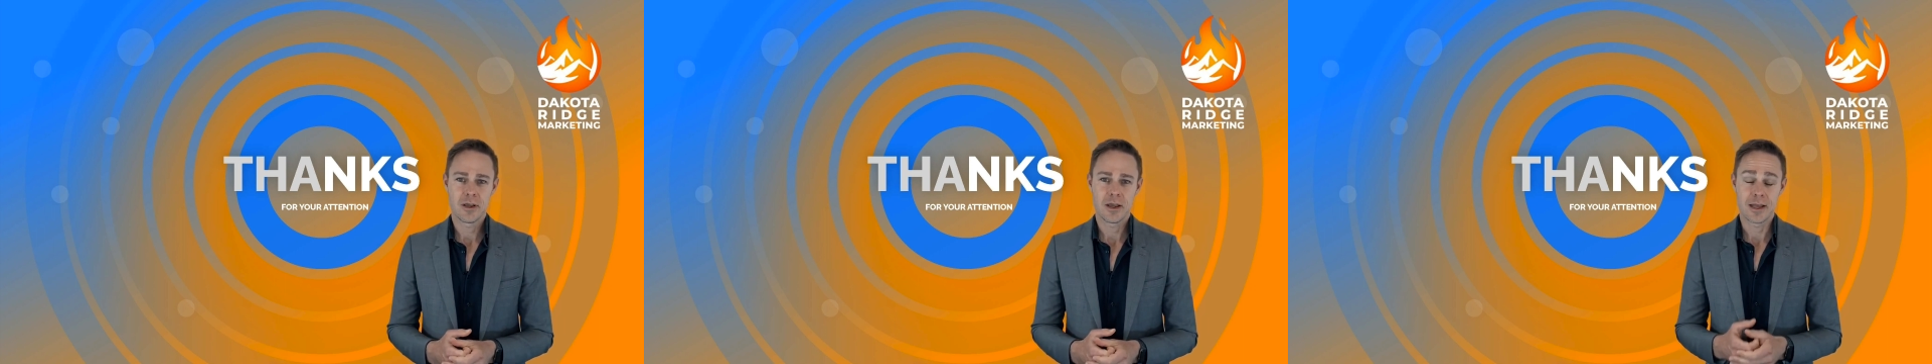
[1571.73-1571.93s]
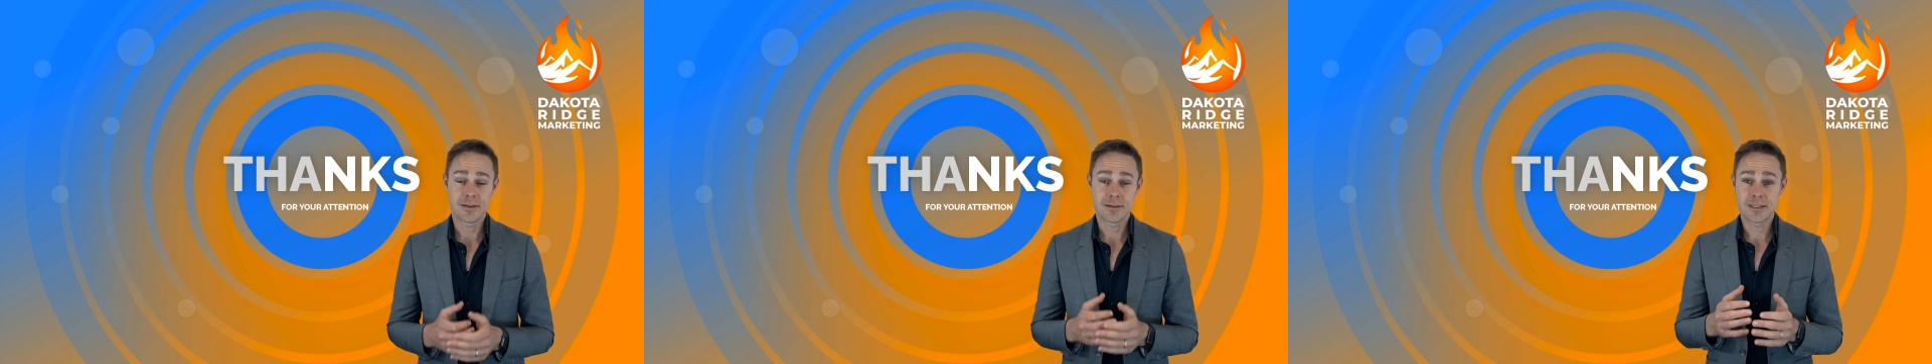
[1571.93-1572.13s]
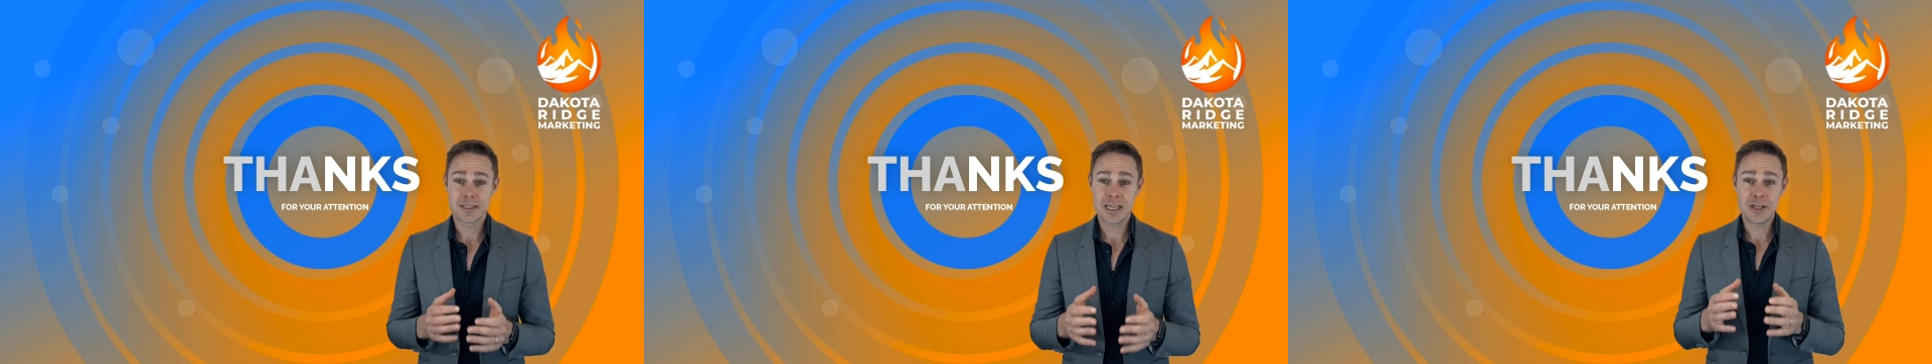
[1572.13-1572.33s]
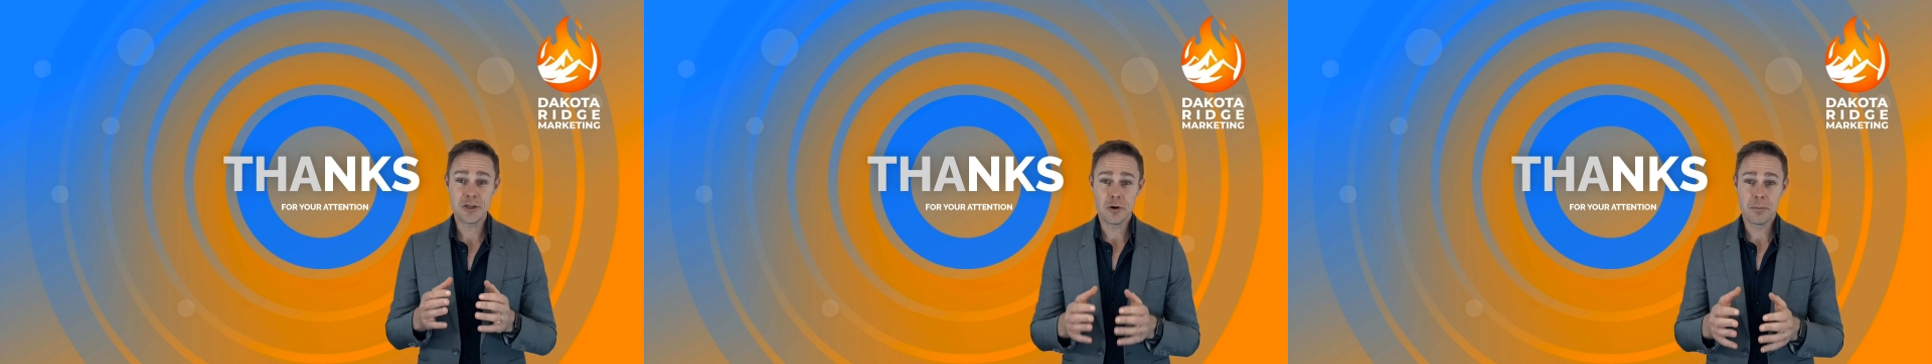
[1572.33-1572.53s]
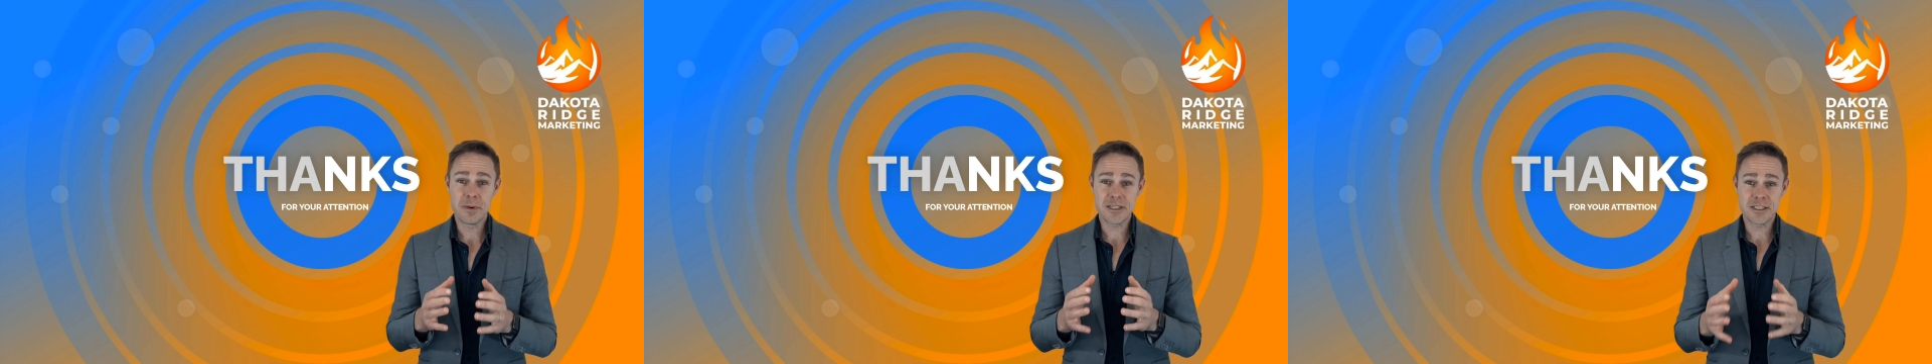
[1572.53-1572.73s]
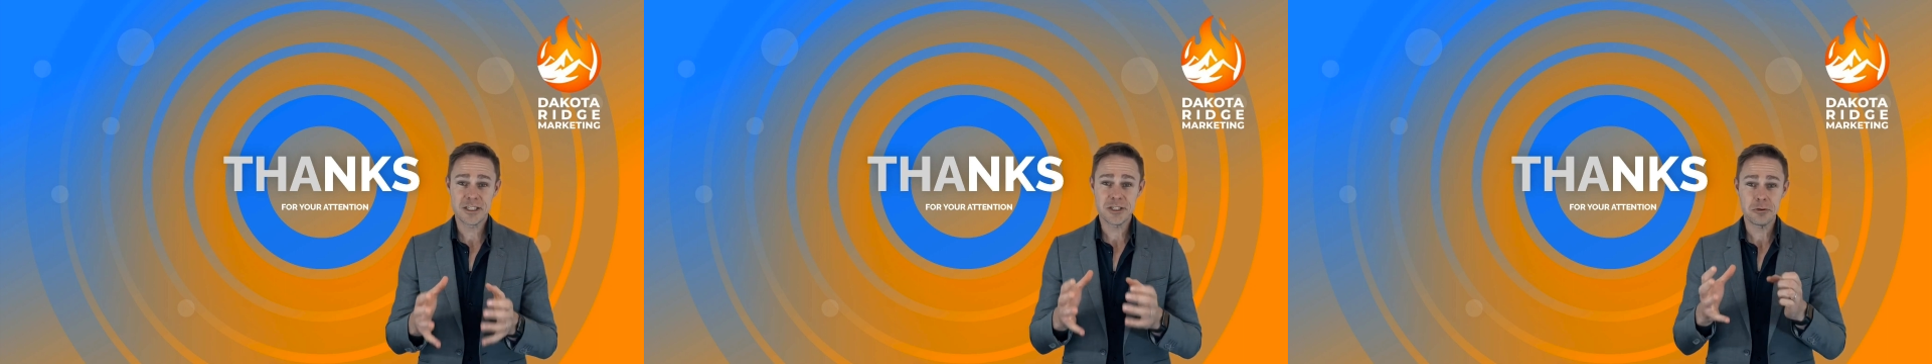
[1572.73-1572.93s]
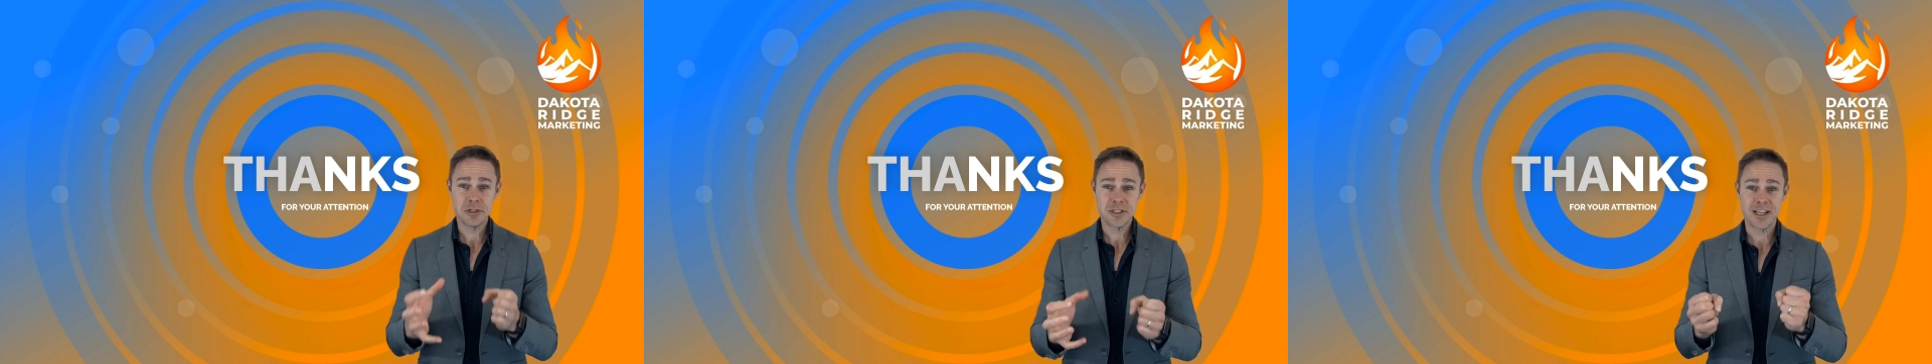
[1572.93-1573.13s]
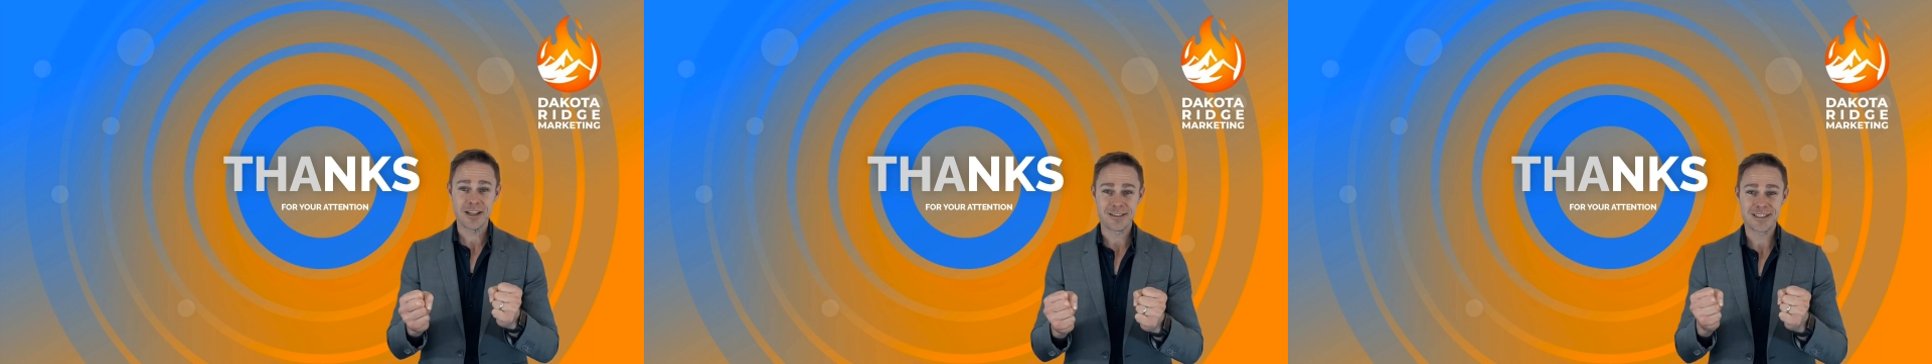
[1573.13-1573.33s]
and seeing your business
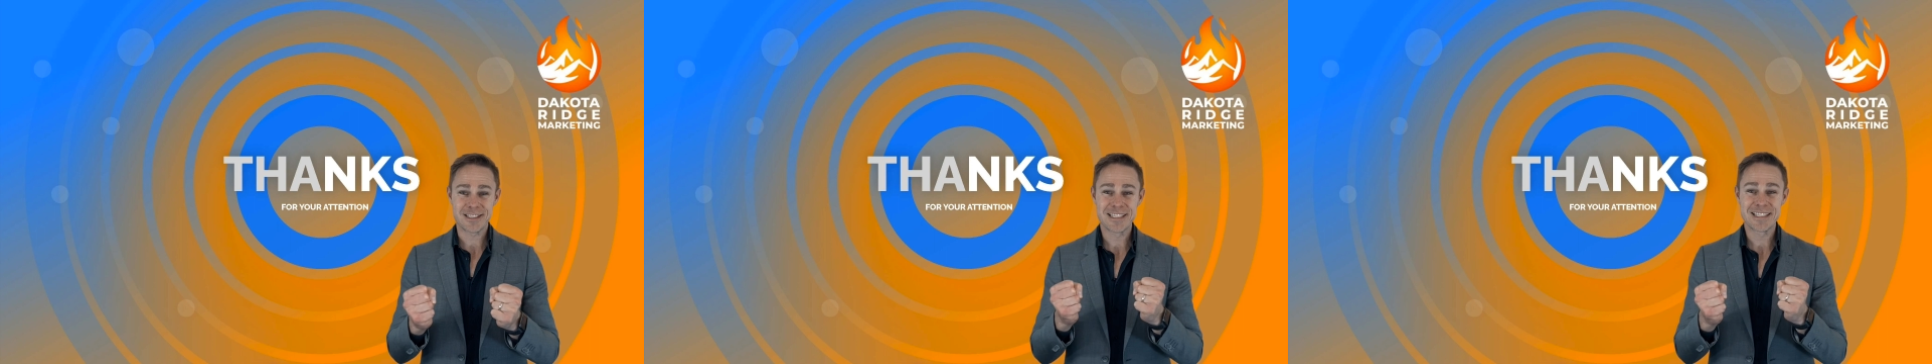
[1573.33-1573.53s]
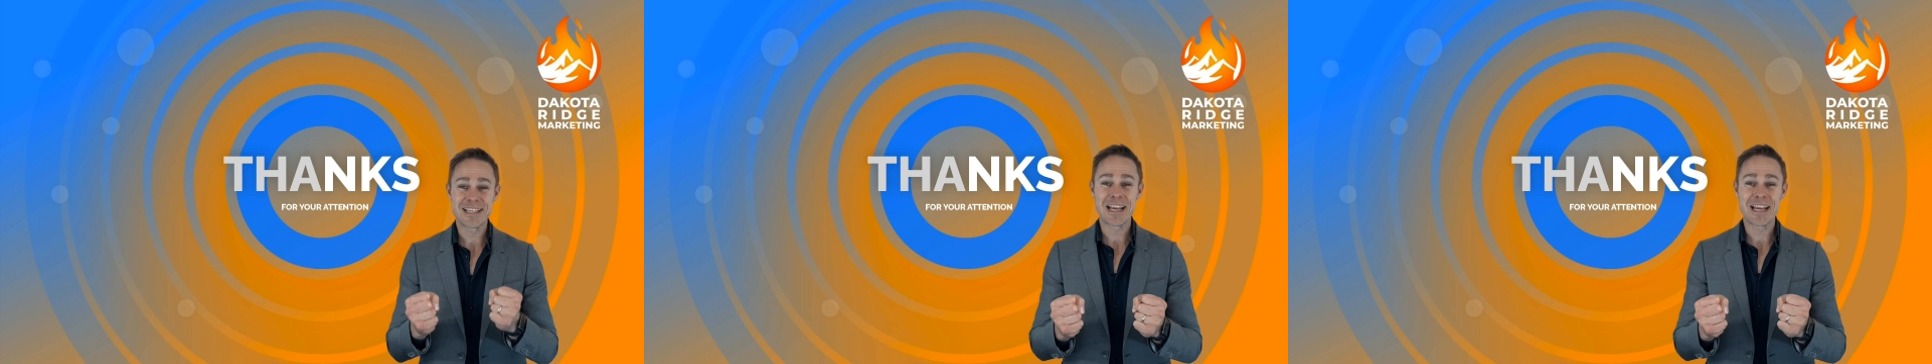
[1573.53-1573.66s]
results